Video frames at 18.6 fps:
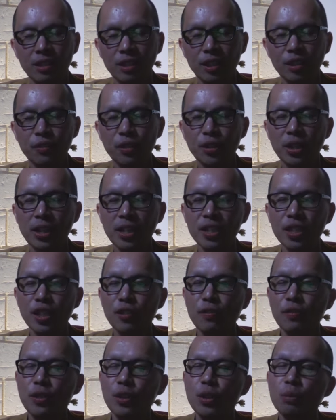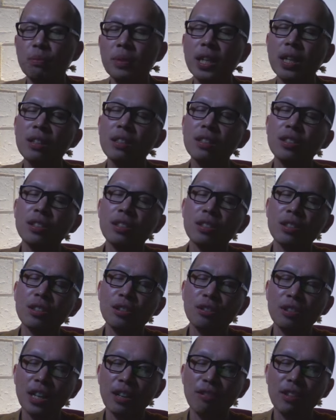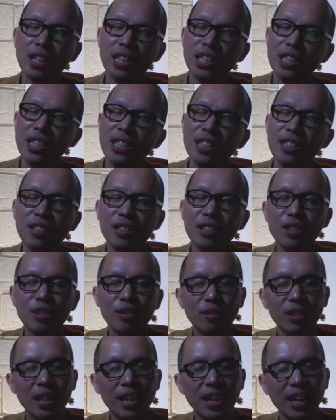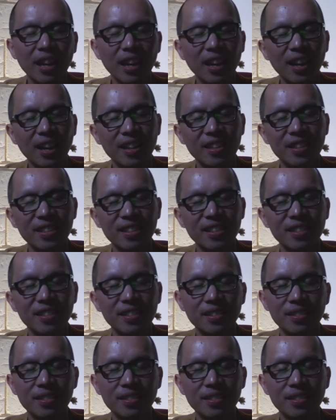Give you guys a few minutes just to get ready, just to relax.